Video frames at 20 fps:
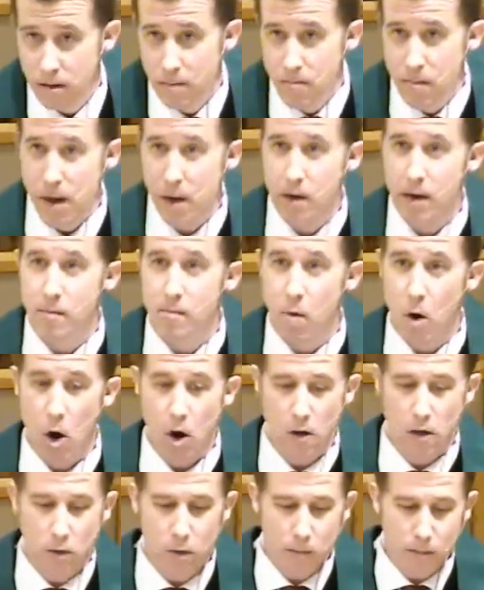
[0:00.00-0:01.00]
Mary and
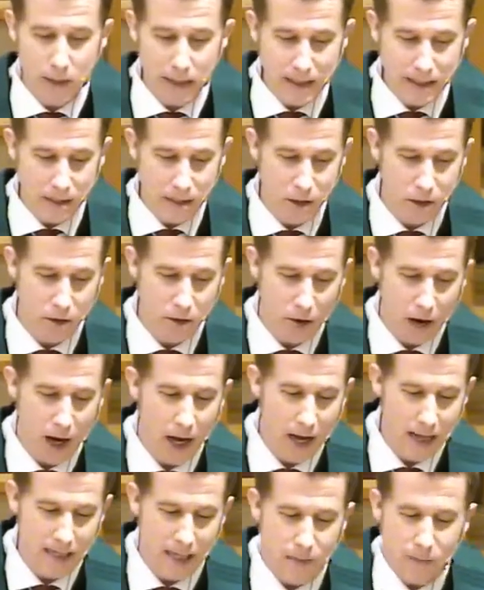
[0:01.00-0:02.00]
Martha would be distraught.